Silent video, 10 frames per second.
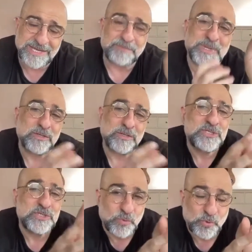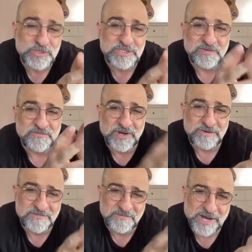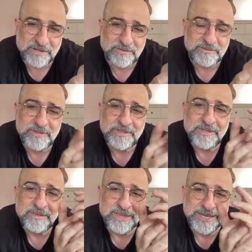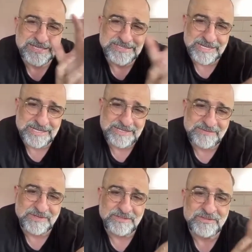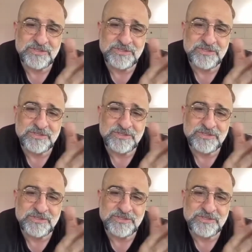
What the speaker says: It builds towards the very final thing as they're leaving.